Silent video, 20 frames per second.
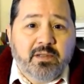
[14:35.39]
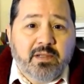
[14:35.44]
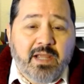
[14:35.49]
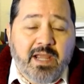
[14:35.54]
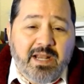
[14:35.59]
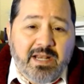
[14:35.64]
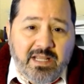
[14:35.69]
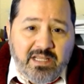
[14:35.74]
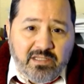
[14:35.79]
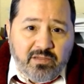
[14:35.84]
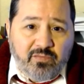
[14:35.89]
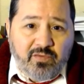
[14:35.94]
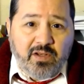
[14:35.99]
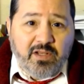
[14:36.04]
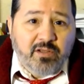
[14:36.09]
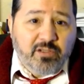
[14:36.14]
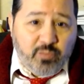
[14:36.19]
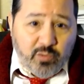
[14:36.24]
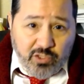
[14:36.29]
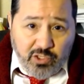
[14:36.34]
and his
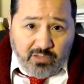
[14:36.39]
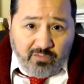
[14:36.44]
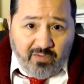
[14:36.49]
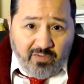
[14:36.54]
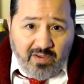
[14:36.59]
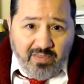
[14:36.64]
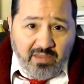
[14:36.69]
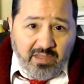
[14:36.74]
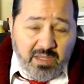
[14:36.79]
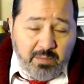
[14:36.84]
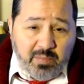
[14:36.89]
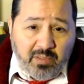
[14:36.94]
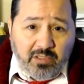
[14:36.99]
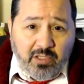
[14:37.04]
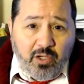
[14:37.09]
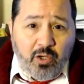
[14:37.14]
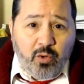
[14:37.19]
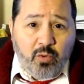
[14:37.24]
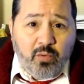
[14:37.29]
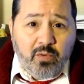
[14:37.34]
videos, which you can find the link
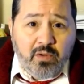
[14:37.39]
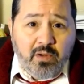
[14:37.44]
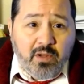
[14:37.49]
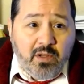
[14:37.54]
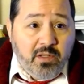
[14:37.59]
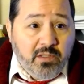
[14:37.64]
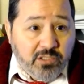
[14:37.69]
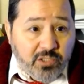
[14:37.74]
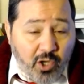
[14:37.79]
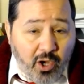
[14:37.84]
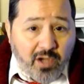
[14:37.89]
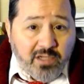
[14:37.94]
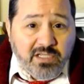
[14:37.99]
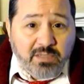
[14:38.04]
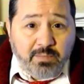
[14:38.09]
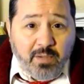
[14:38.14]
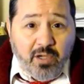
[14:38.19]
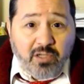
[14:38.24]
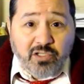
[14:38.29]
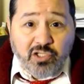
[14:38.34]
below, talks
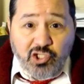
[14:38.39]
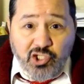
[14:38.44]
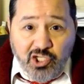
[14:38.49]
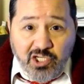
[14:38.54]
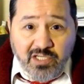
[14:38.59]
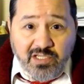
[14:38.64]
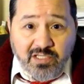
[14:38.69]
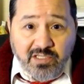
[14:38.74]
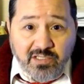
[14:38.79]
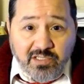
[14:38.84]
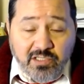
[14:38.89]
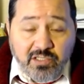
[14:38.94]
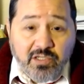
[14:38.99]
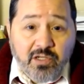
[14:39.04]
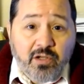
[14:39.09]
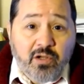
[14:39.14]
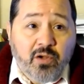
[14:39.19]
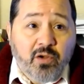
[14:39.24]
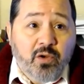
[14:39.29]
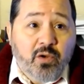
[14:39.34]
about Jesus
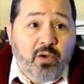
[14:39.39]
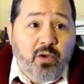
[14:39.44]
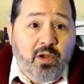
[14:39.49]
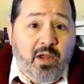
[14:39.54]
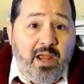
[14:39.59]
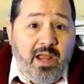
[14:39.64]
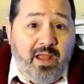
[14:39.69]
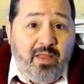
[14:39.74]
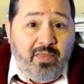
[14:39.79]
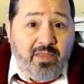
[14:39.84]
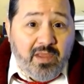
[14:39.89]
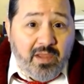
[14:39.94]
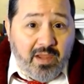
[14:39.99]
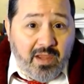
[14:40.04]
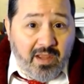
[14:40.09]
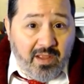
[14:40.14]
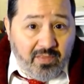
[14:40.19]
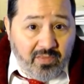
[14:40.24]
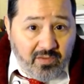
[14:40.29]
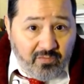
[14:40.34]
and
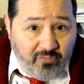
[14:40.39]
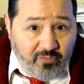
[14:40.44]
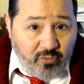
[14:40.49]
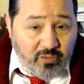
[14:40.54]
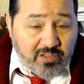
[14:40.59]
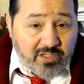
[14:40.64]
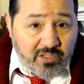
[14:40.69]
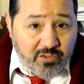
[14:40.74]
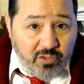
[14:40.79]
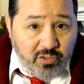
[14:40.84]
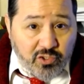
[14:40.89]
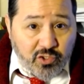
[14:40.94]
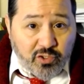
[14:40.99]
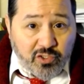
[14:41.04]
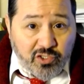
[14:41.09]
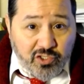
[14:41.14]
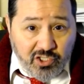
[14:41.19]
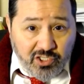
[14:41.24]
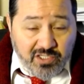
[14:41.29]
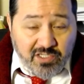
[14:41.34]
the first century
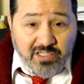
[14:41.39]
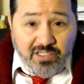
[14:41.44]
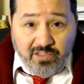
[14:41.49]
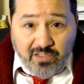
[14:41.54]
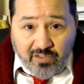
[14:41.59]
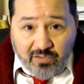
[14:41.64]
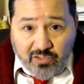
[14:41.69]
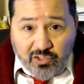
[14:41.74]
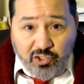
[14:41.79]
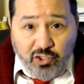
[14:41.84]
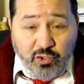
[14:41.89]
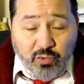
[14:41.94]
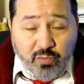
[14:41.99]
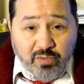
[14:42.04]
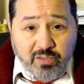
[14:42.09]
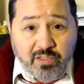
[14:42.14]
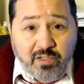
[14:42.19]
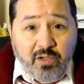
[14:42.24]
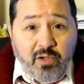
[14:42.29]
church, Jesus and the Jews.